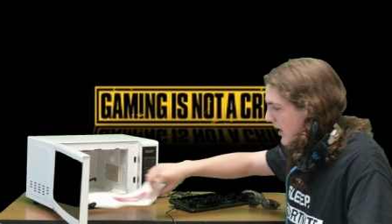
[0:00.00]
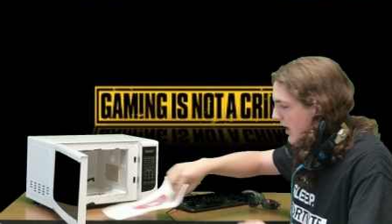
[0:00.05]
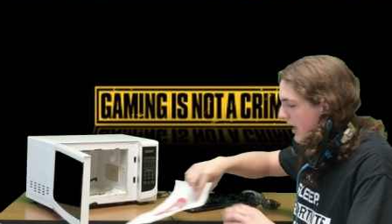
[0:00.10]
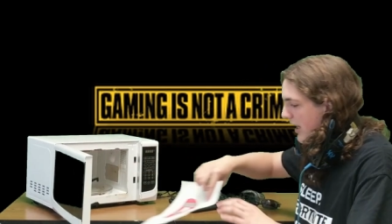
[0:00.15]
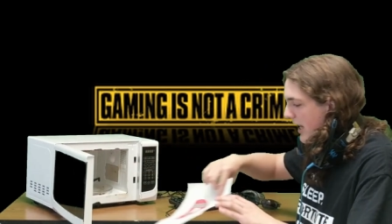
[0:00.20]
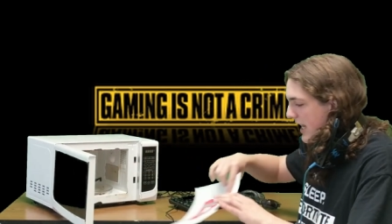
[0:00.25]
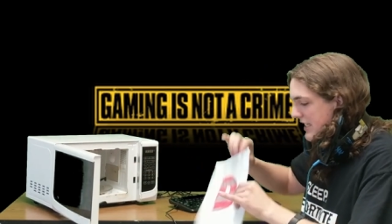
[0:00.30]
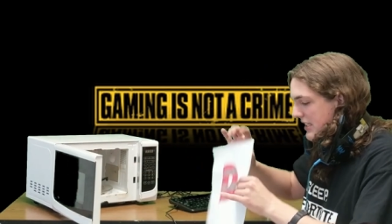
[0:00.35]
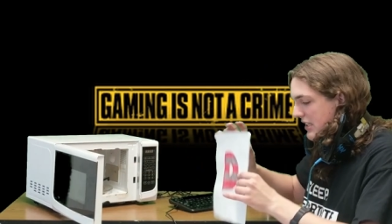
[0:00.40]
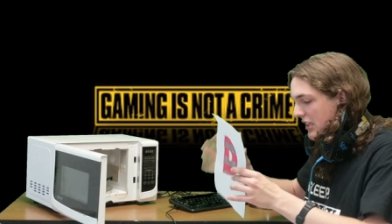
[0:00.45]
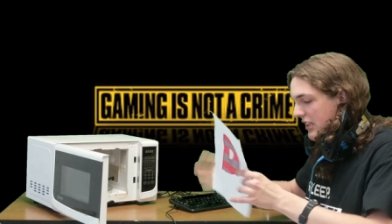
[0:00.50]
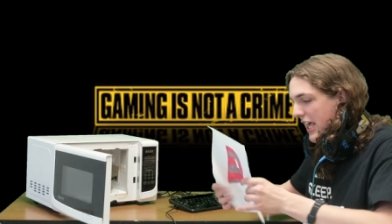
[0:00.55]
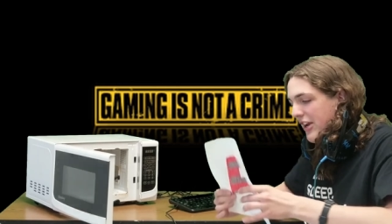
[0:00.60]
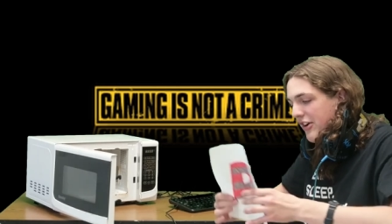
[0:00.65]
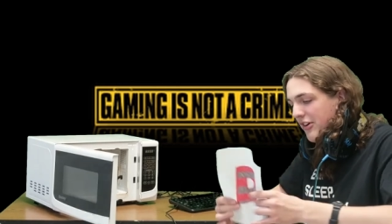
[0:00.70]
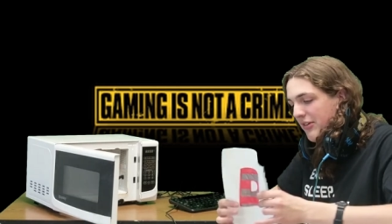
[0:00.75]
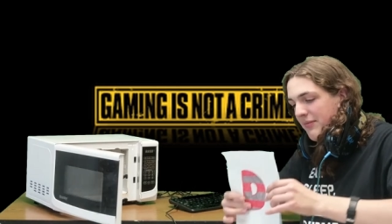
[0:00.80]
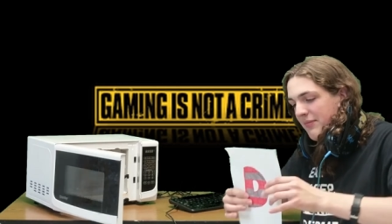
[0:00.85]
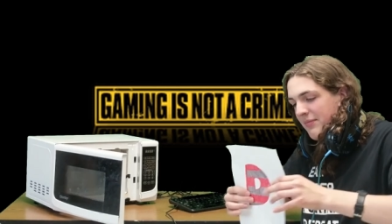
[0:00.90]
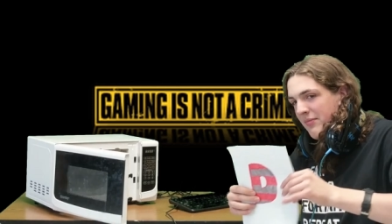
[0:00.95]
a nice
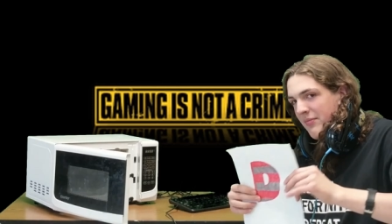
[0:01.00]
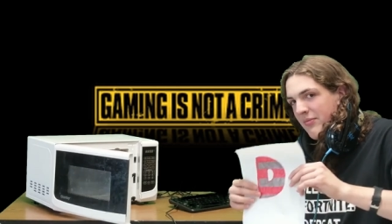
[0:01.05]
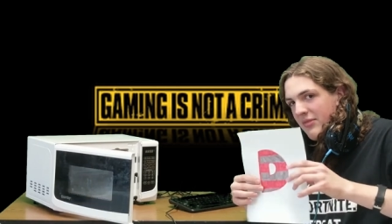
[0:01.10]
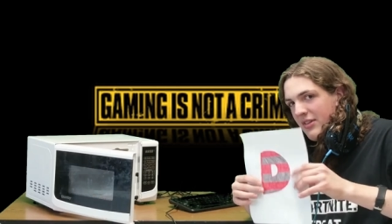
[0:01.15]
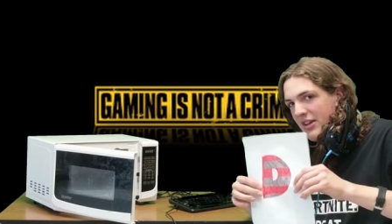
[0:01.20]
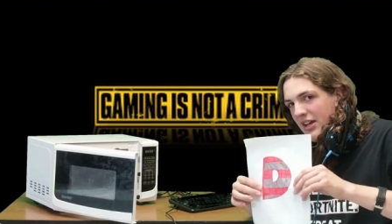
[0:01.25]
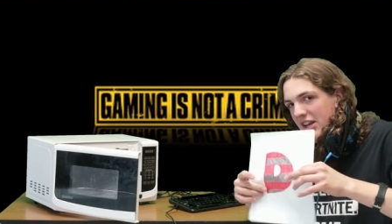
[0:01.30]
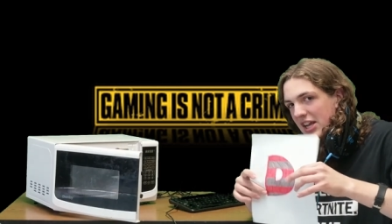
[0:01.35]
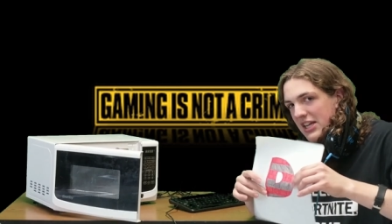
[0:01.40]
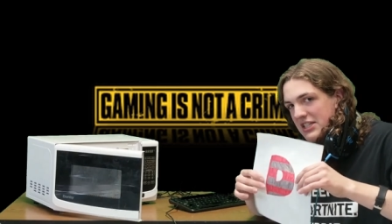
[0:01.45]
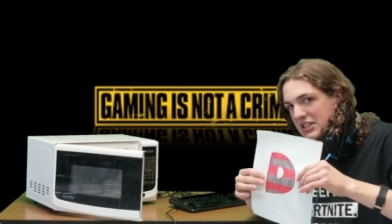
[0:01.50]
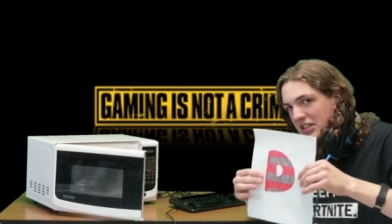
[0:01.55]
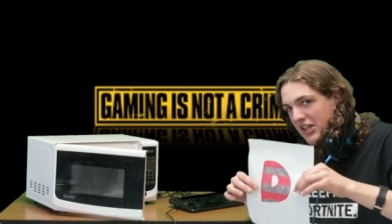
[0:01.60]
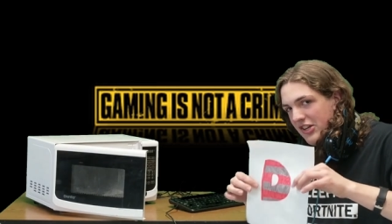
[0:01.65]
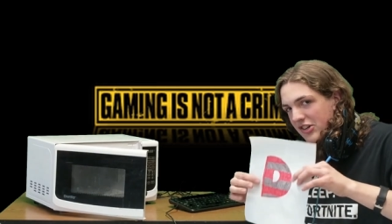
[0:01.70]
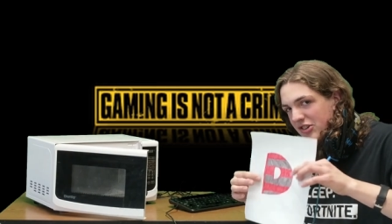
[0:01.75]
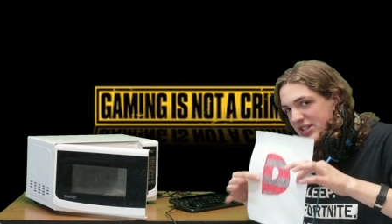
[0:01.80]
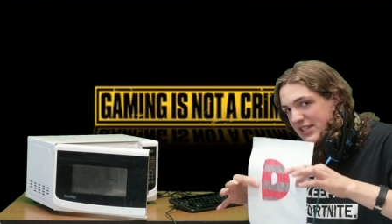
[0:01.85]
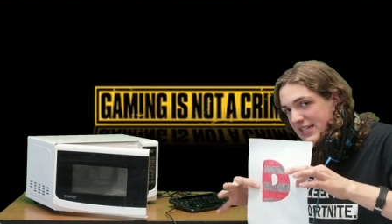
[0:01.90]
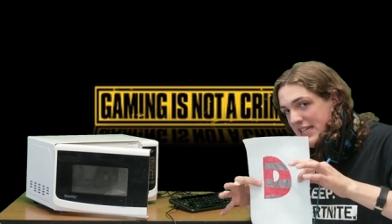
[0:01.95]
letter, a nice
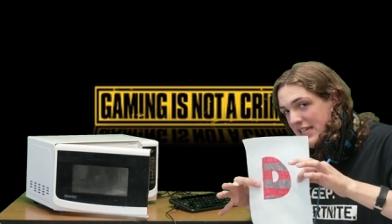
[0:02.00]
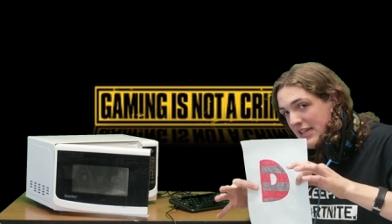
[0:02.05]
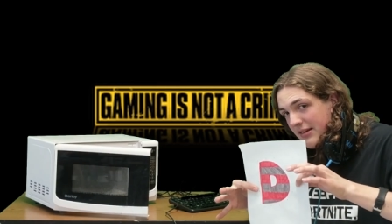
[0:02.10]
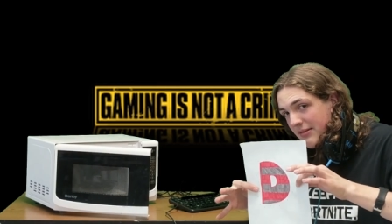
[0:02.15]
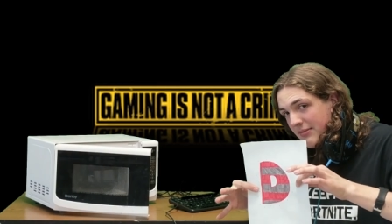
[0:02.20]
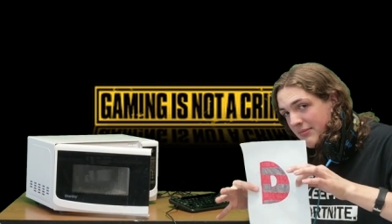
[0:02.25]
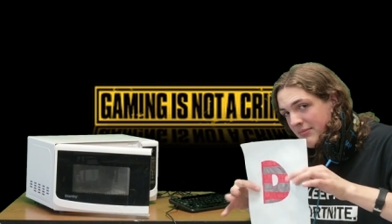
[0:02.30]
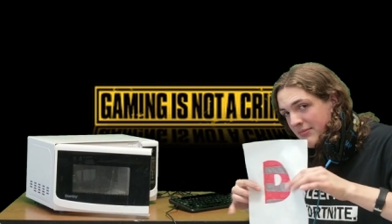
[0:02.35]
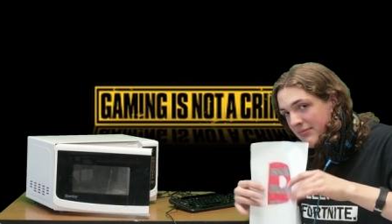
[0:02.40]
letter D.